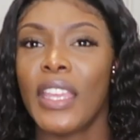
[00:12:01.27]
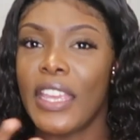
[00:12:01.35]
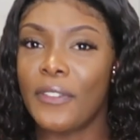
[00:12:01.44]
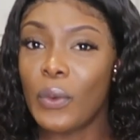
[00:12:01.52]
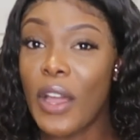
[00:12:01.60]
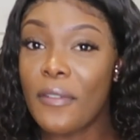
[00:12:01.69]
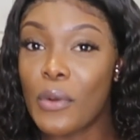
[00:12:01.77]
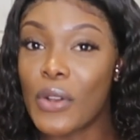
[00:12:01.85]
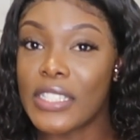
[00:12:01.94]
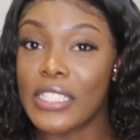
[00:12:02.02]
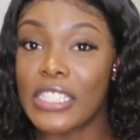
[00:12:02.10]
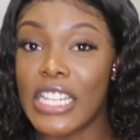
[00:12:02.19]
If you have
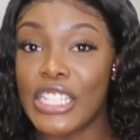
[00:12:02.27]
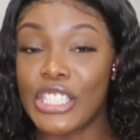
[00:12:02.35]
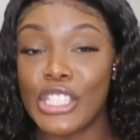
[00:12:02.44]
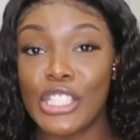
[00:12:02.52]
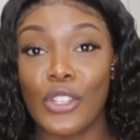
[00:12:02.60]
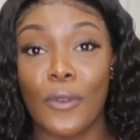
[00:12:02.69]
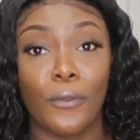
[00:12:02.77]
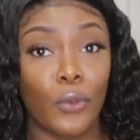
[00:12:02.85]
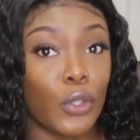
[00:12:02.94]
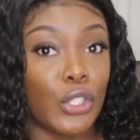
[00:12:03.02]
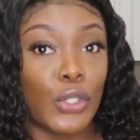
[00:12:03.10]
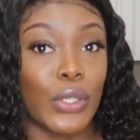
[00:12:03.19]
more suggestions on
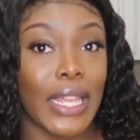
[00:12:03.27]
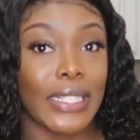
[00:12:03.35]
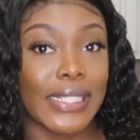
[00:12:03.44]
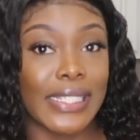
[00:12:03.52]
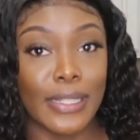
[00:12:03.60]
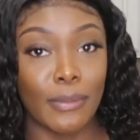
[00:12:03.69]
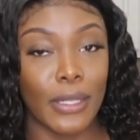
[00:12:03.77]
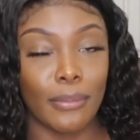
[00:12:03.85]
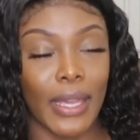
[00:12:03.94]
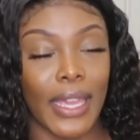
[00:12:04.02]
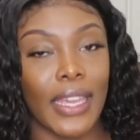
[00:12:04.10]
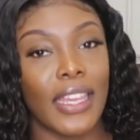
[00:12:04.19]
foods you'd like to see me
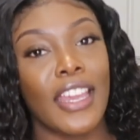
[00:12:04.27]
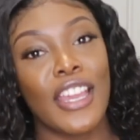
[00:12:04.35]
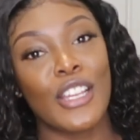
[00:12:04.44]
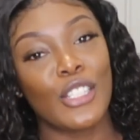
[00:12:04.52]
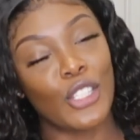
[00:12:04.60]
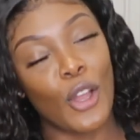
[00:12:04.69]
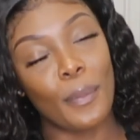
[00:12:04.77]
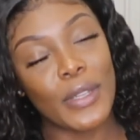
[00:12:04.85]
make, don't